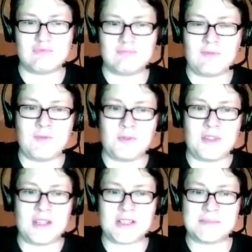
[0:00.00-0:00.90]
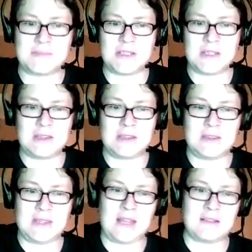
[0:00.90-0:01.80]
before they explained
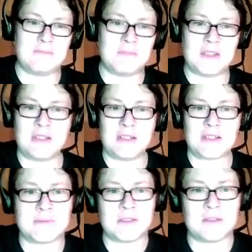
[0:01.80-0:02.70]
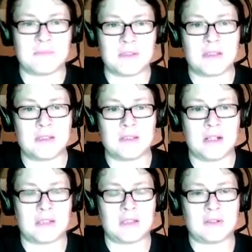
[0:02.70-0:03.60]
that to me, they explained to me
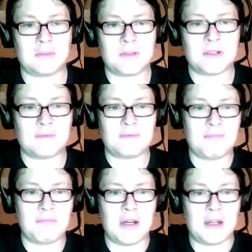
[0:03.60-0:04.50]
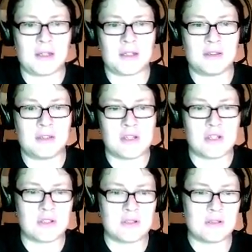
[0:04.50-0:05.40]
a little bit of my
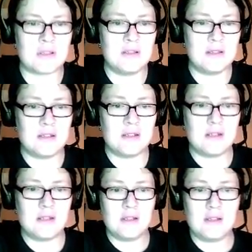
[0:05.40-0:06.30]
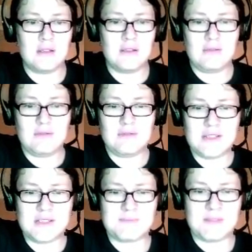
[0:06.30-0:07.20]
condition
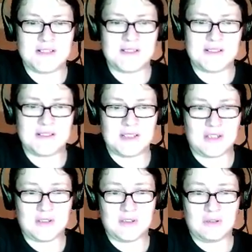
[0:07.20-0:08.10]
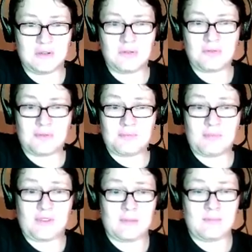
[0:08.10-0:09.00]
as best as they could do from
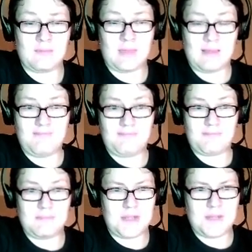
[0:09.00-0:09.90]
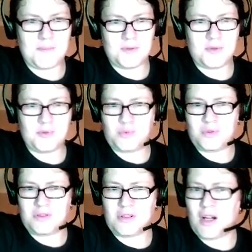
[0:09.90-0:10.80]
some people who
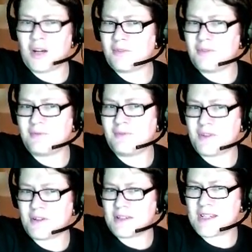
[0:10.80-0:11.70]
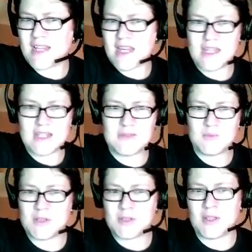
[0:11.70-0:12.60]
weren't off very
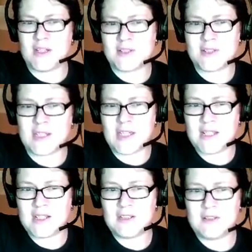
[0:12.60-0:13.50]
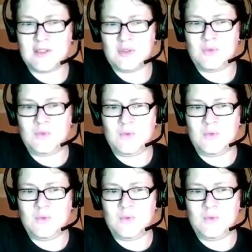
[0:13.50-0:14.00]
well educated to